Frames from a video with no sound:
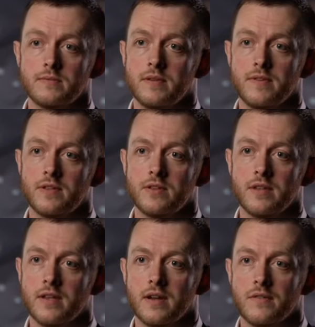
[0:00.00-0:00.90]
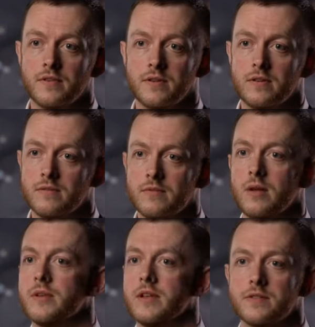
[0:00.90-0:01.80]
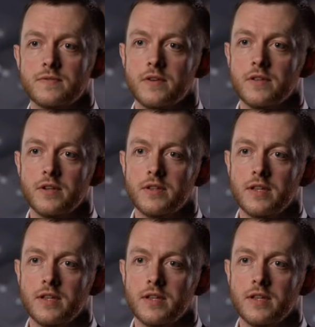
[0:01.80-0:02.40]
if I do it the year after or a couple of years further down the